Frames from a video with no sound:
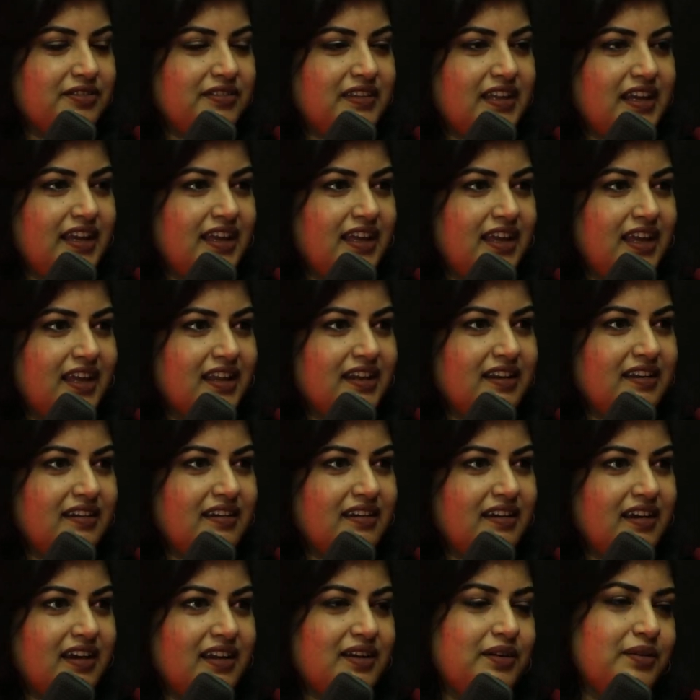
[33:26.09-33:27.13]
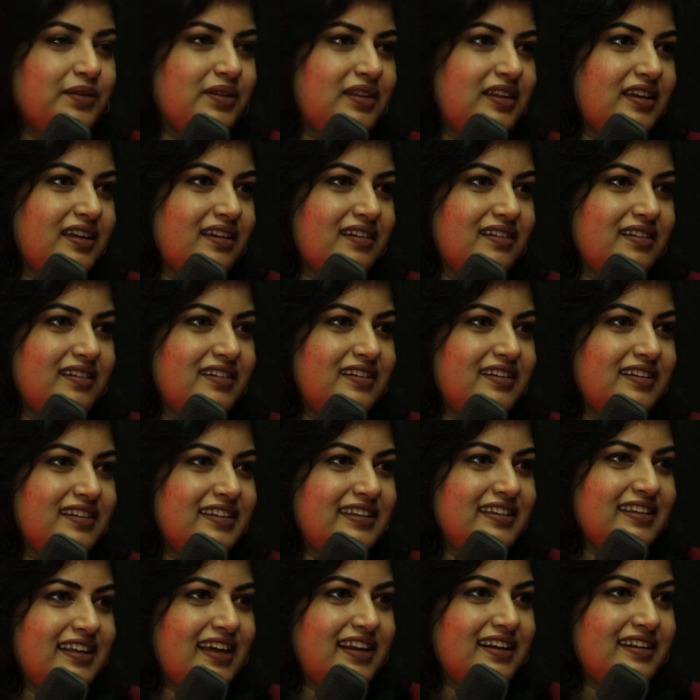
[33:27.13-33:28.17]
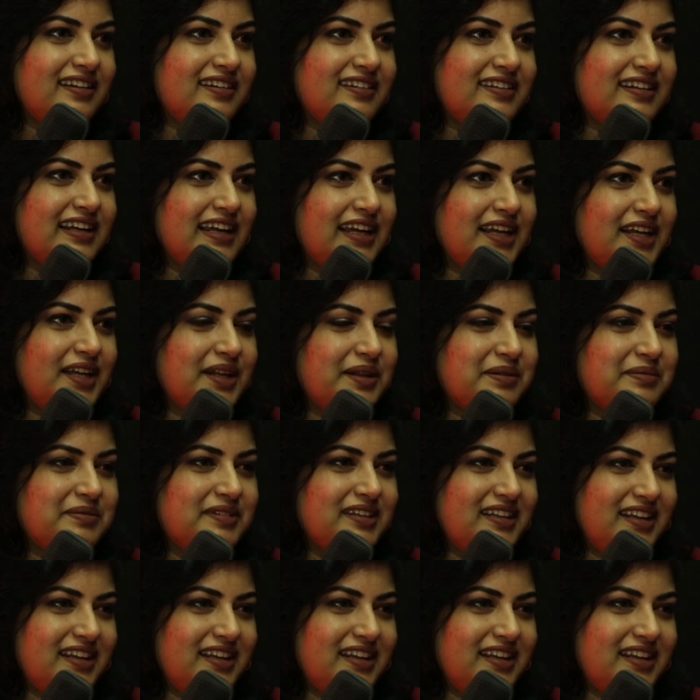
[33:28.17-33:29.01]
of thing, and I don't think that. i oh, uh, wow.